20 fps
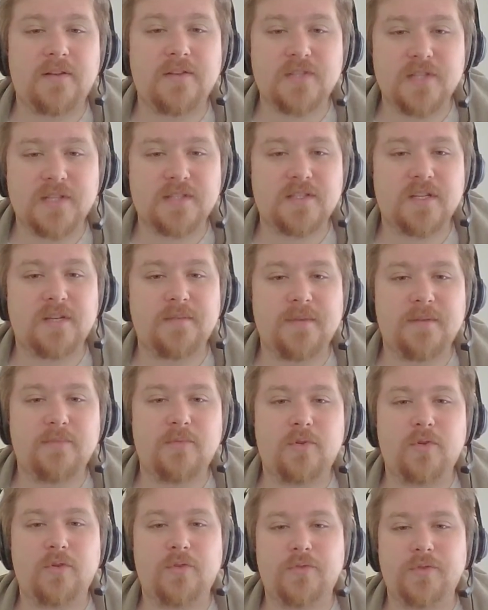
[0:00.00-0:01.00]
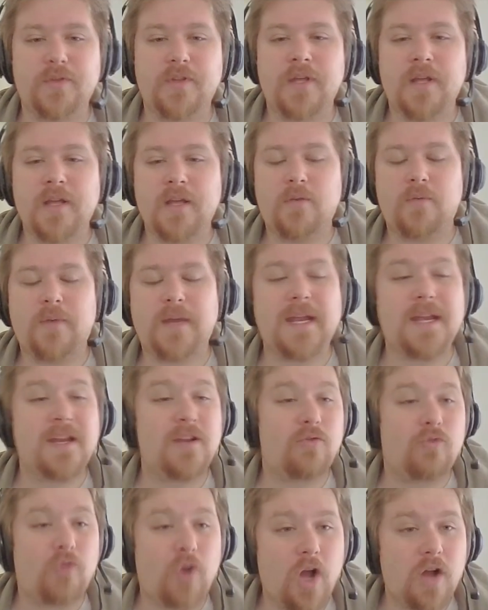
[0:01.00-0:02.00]
so that's going to be important. We're getting
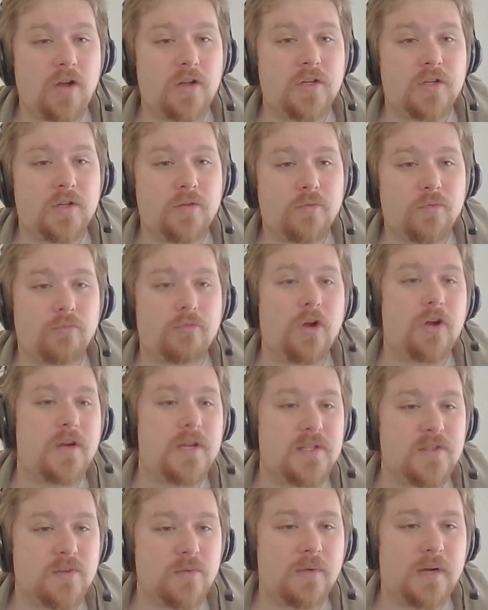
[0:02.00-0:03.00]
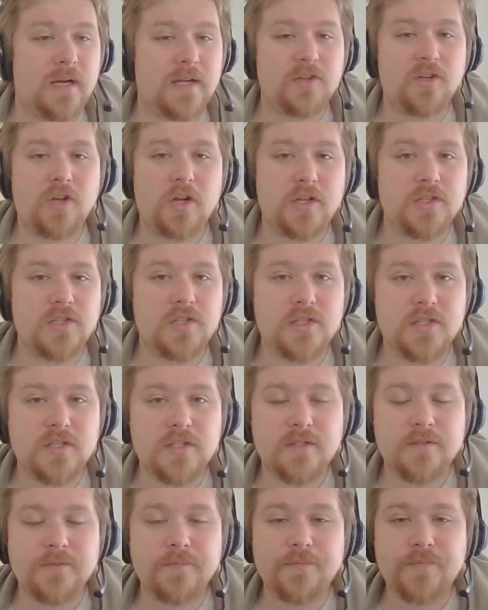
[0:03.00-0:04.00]
a rock. Rock is a 1
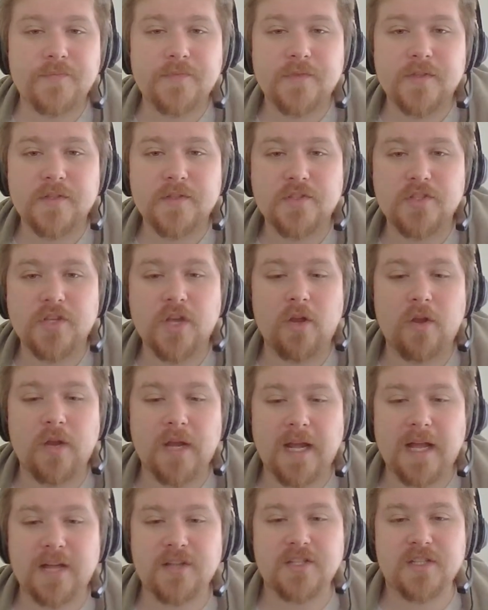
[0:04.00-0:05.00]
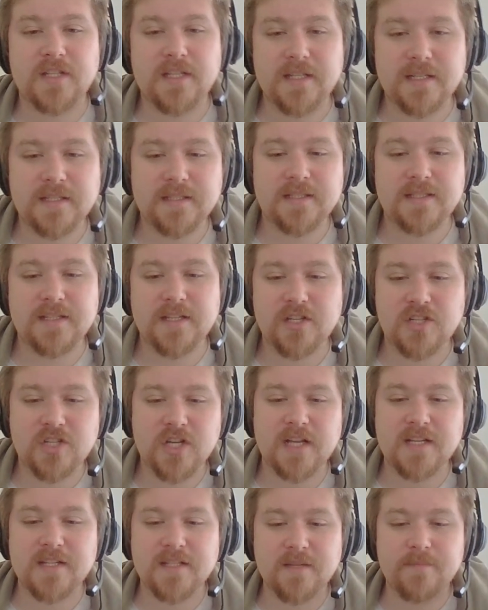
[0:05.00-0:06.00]
cost, so it actually
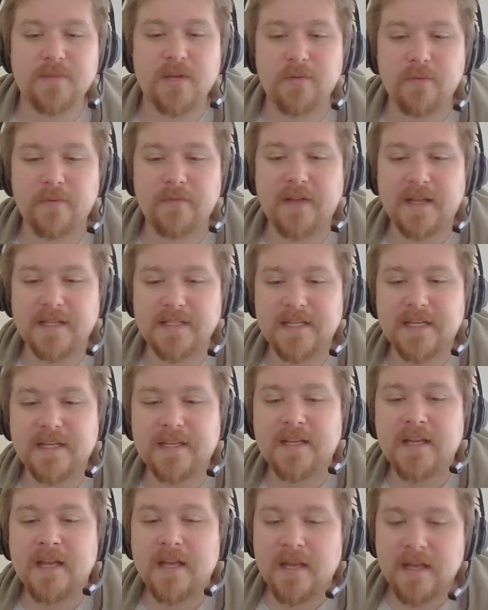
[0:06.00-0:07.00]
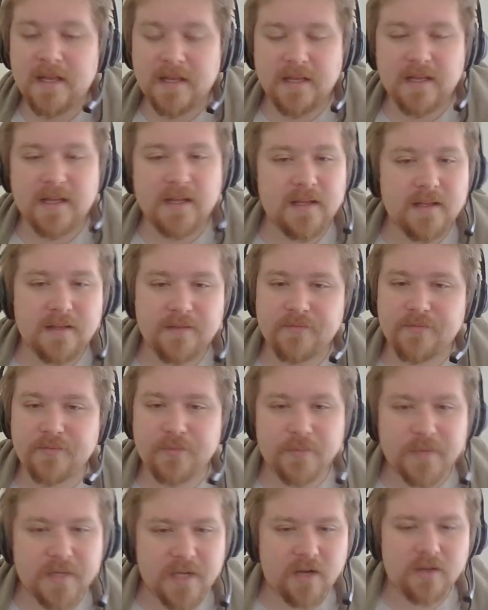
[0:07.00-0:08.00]
synergizes a bit with our deck.
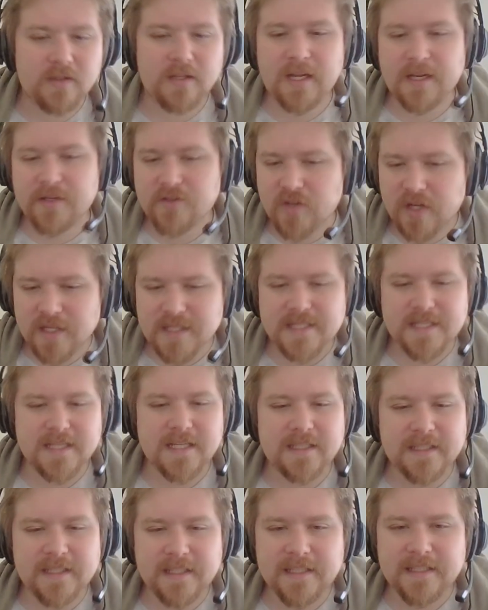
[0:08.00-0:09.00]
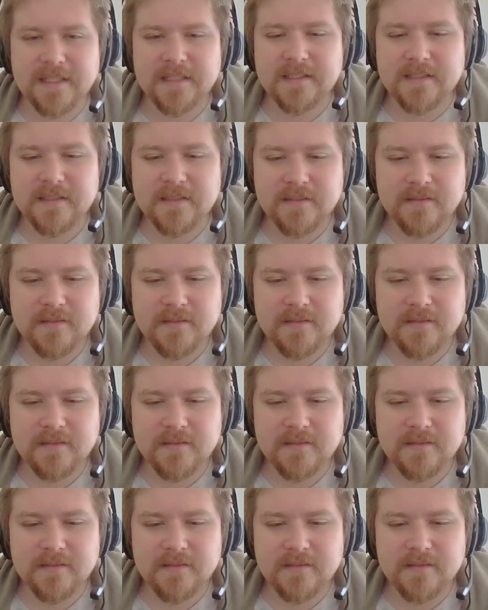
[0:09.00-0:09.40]
We don't like Triskelion.